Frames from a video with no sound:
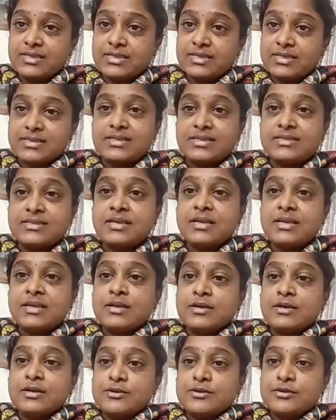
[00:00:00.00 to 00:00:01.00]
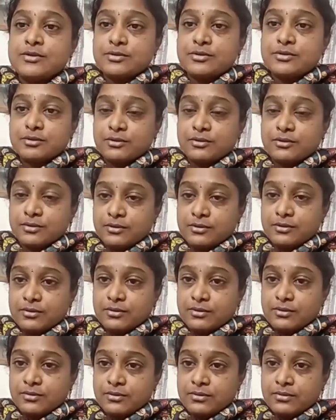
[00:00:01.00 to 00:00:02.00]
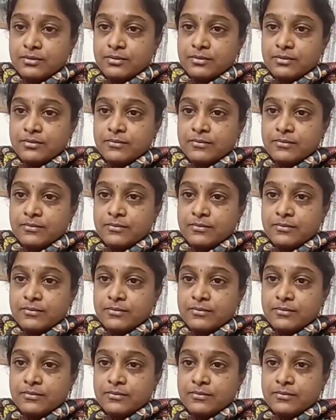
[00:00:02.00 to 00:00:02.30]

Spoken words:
these things. So